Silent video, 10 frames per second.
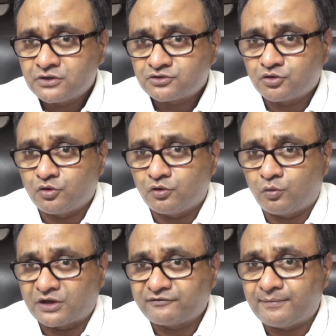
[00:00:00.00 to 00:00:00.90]
so
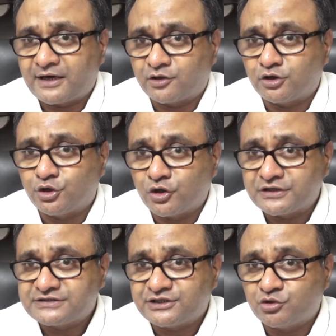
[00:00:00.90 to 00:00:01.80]
whatever background
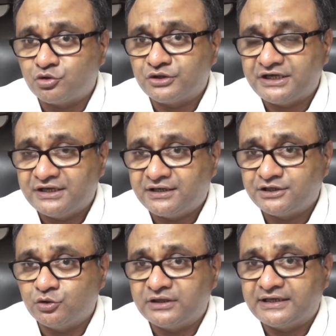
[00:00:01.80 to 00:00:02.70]
noise that you're going to hear,
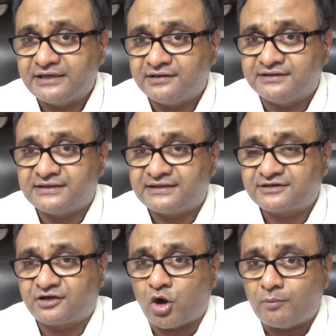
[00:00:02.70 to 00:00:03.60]
you'll hear the
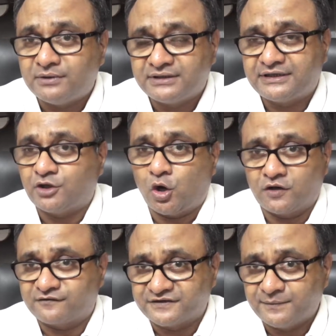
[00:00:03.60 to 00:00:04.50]
common in
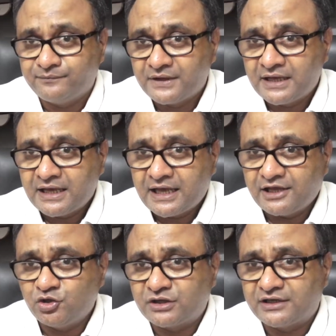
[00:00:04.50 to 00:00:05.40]
all of them
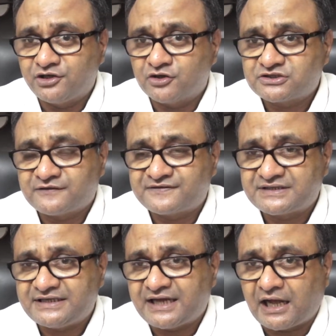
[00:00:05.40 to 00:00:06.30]
and you can yourself
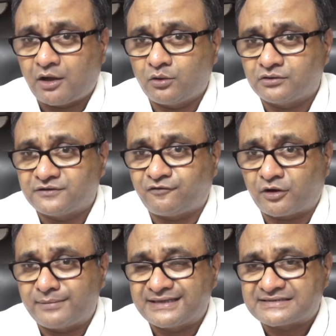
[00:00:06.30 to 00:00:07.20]
see how the
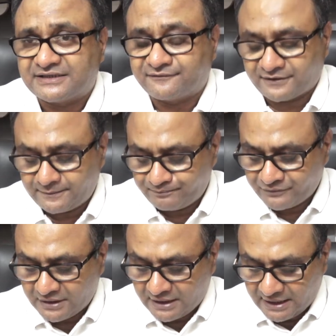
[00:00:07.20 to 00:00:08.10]
formats differ.
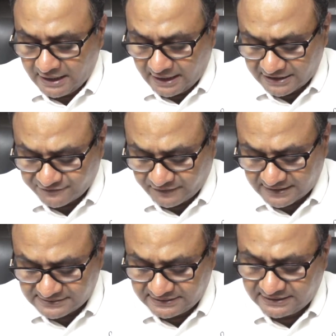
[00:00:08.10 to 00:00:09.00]
As far
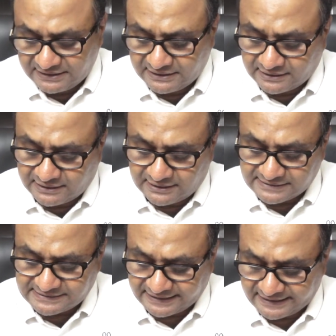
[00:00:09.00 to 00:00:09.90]
as the uh,
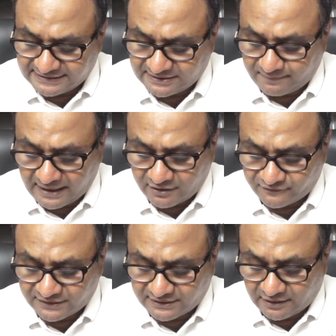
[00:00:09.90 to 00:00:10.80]
settings at the back
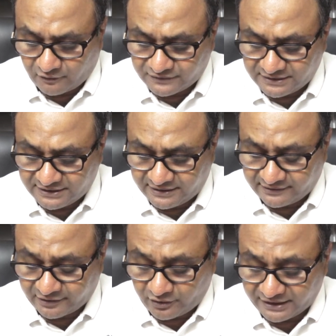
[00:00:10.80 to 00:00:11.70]
of the, of the
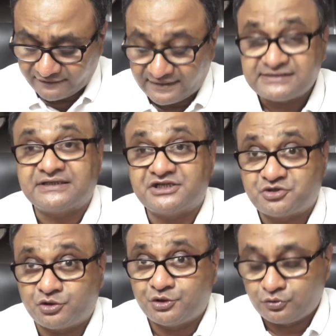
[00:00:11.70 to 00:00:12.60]
recording device that I
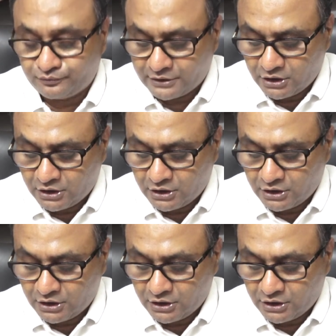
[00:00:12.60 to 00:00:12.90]
showed you,